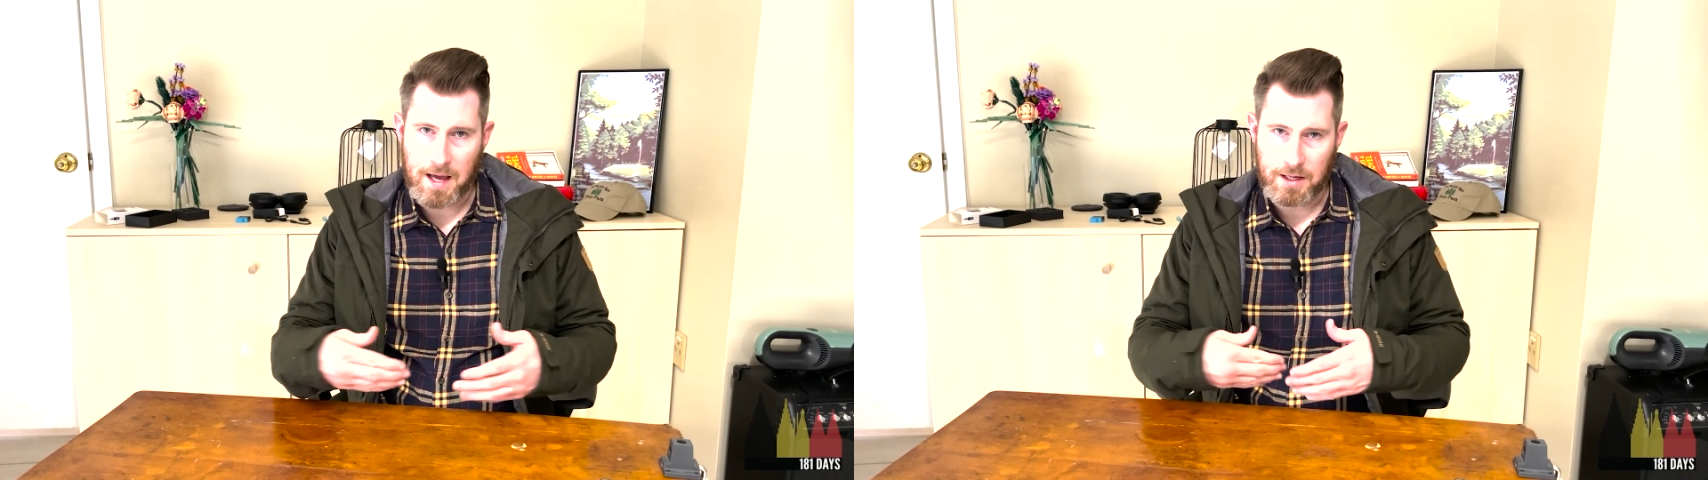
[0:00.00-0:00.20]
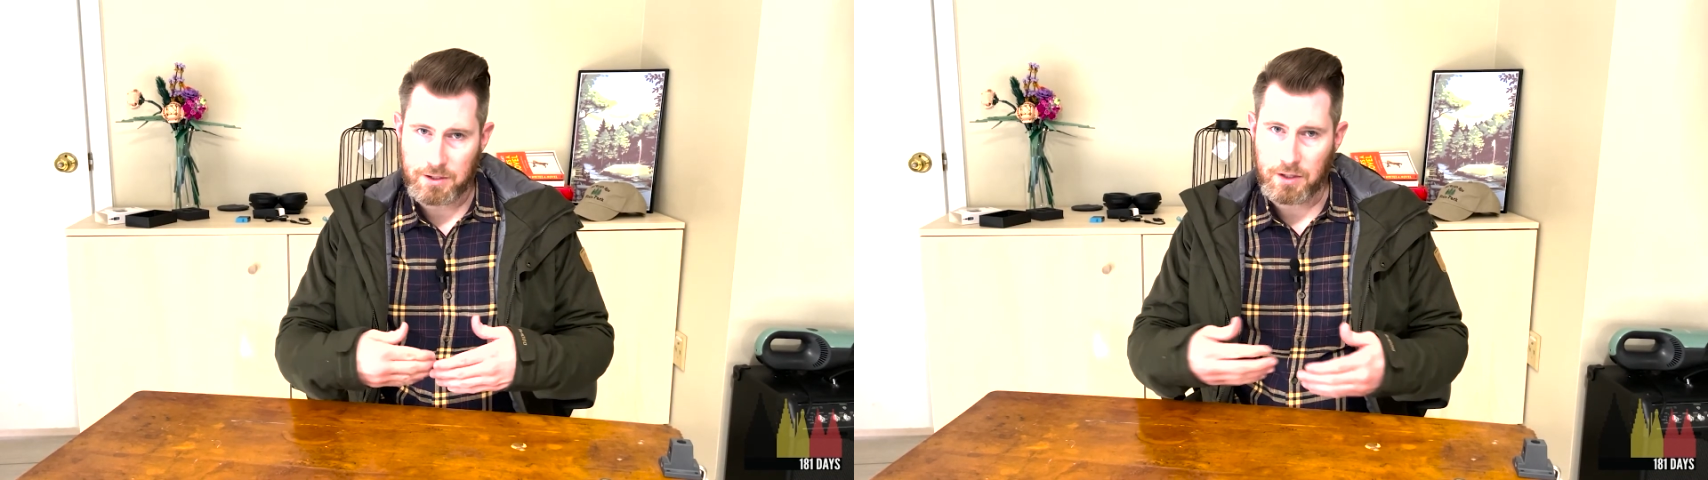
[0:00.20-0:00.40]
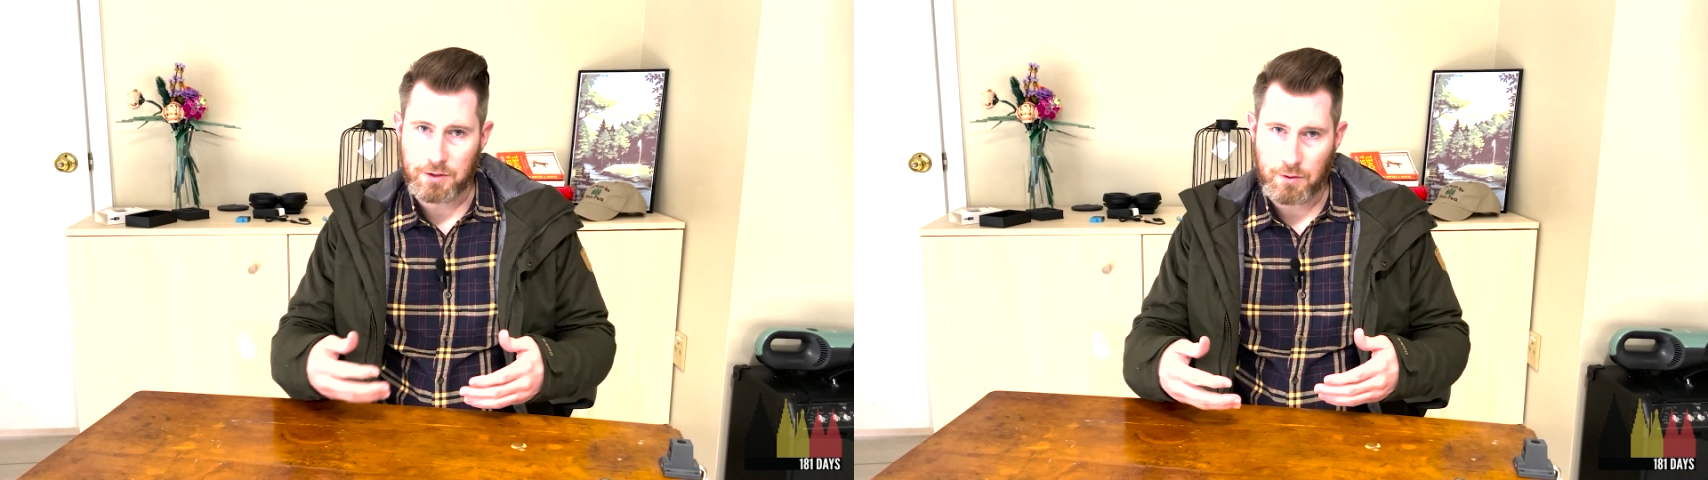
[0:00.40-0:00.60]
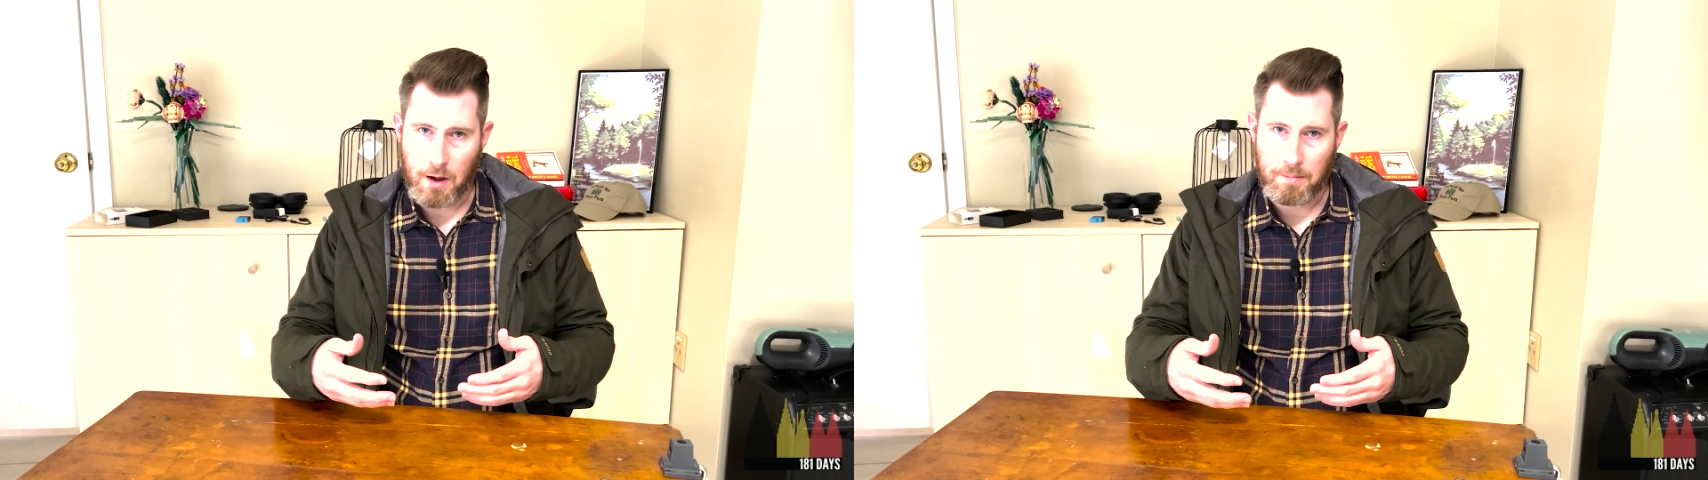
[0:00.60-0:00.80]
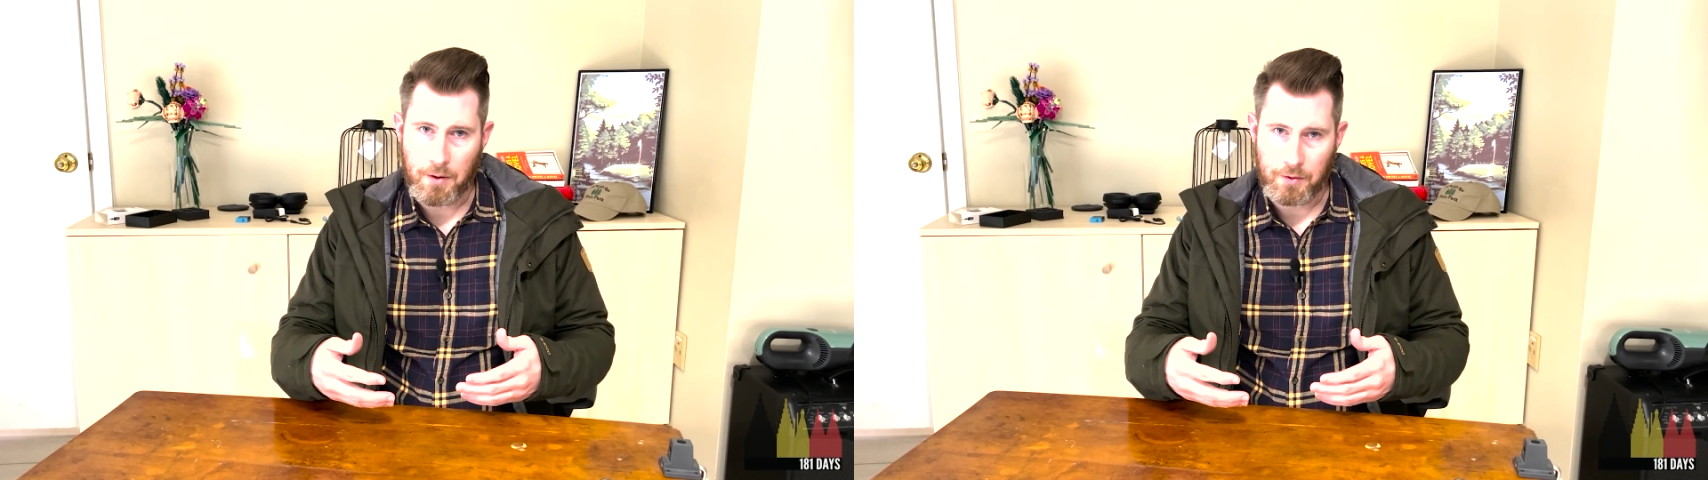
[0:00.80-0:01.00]
and it's also
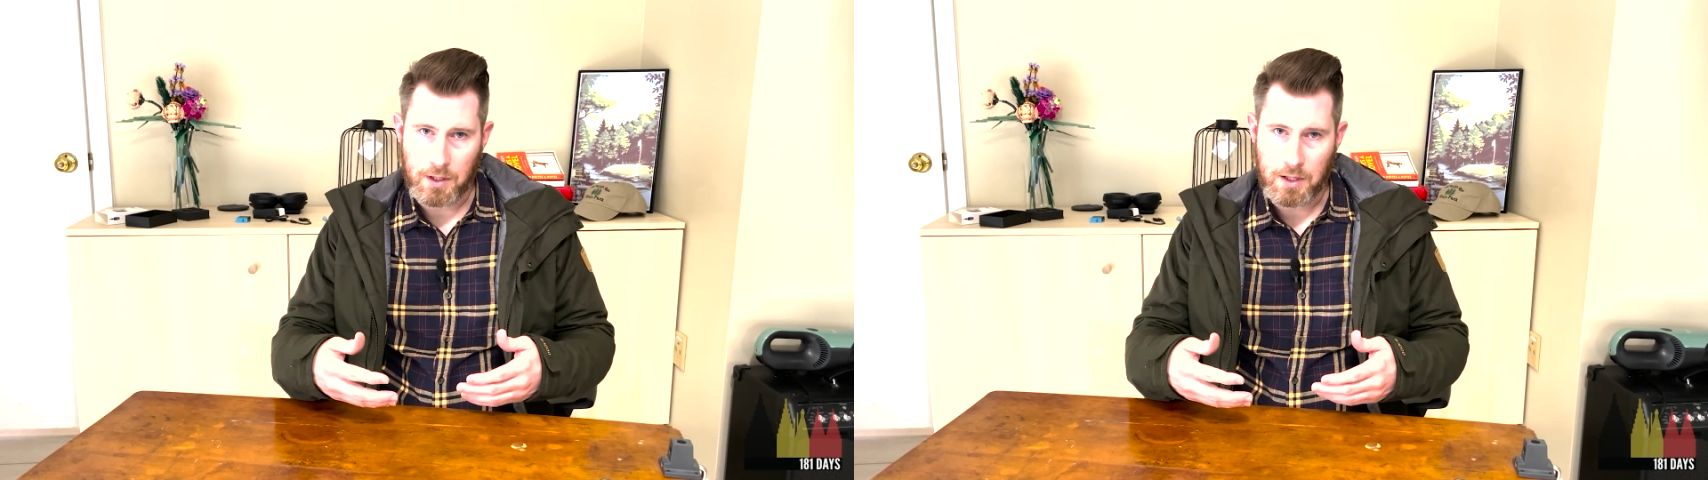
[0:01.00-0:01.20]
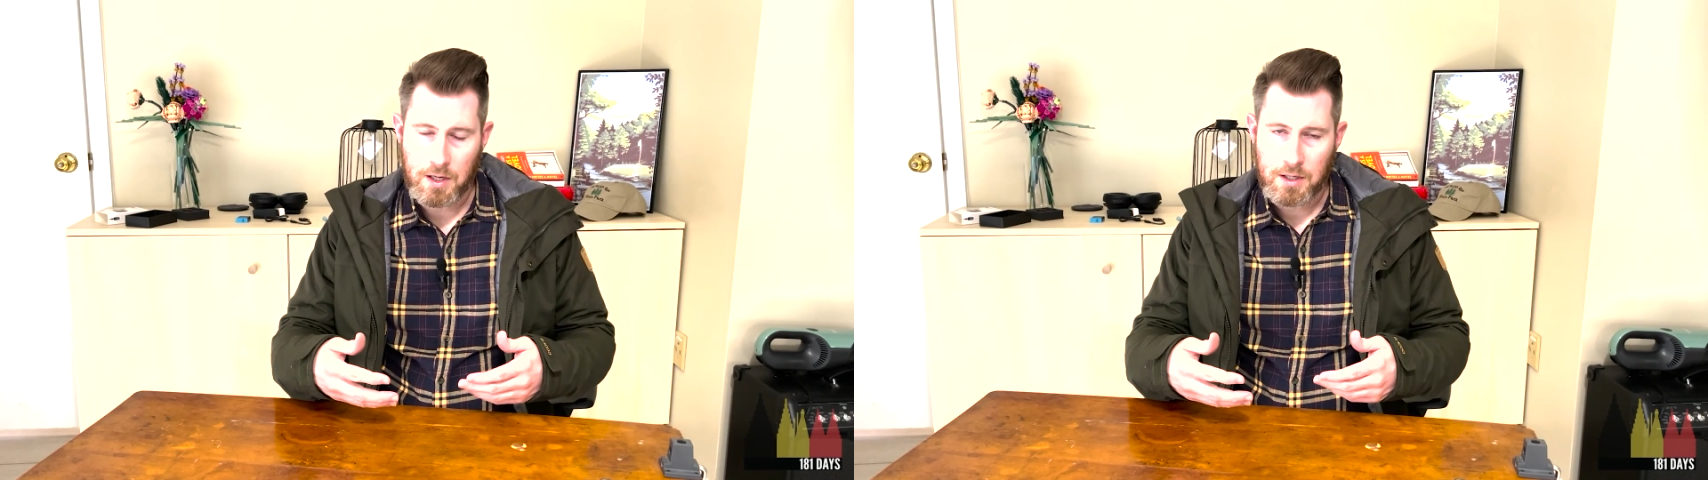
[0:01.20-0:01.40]
not bulky.